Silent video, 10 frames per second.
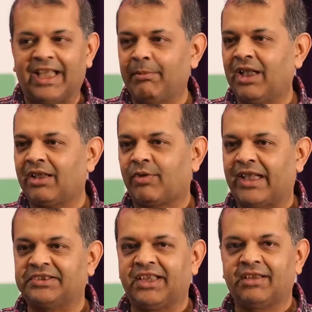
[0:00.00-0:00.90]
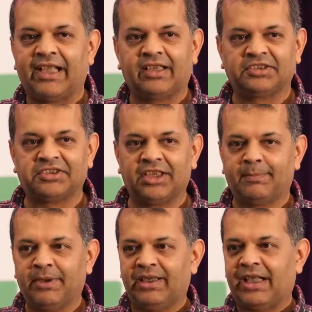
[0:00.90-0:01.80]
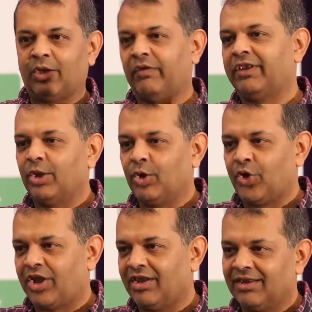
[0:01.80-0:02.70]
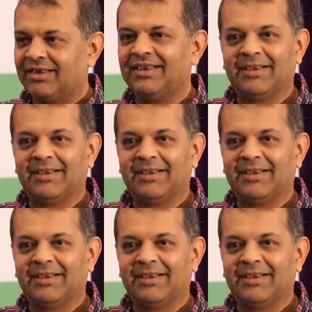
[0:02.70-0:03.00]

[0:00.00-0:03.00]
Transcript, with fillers: Ammar rising like the serpent out of the ocean,